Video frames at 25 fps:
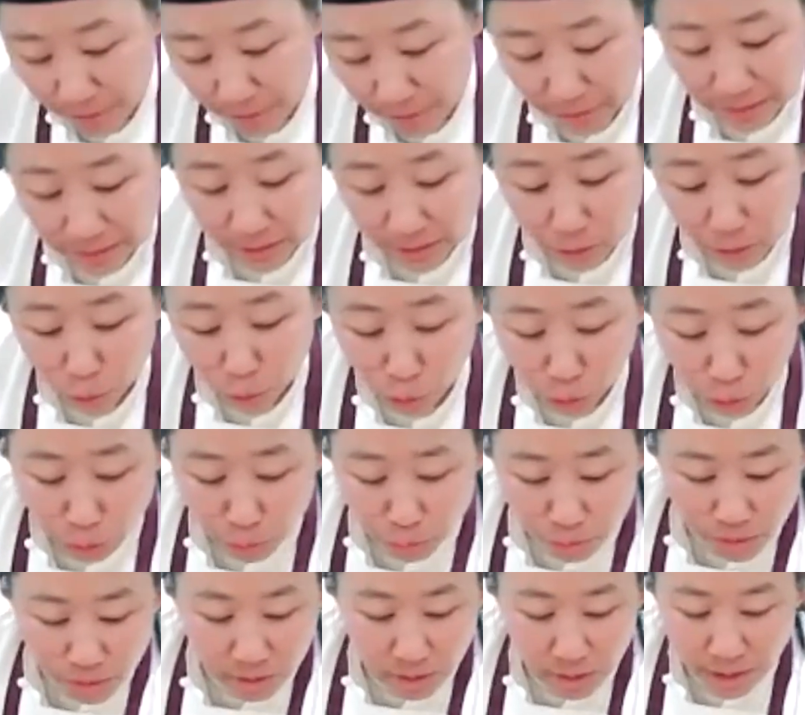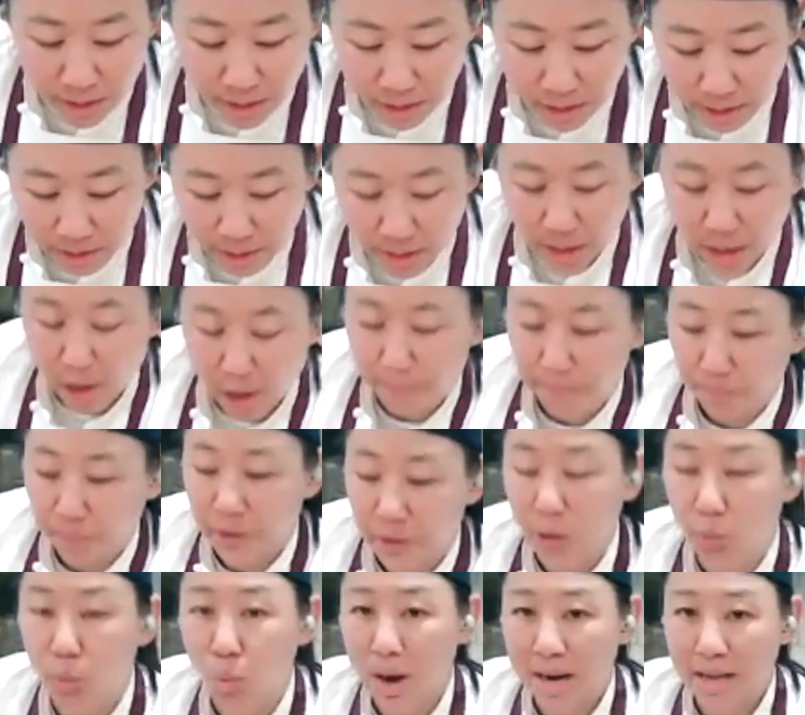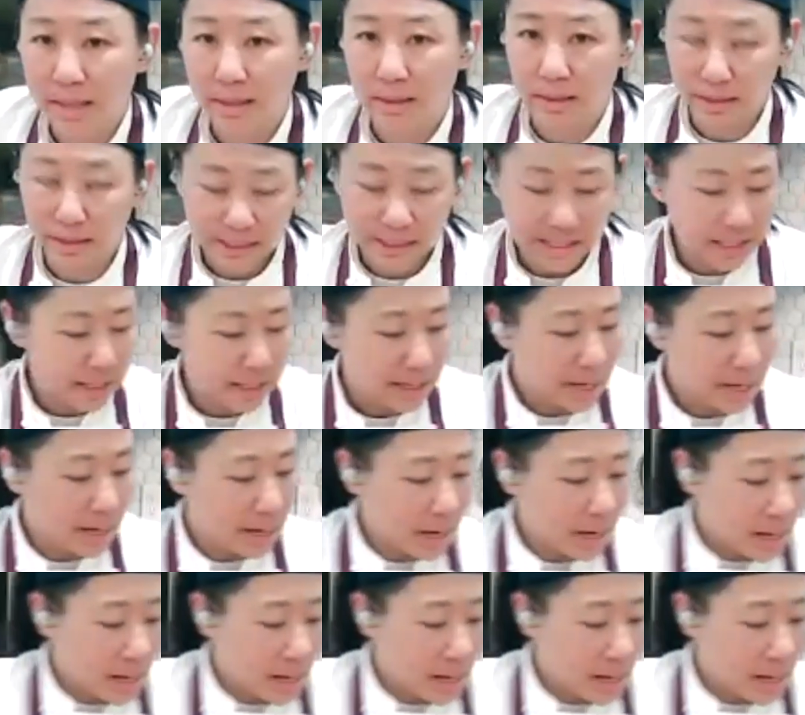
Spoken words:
very little gluten in white lily.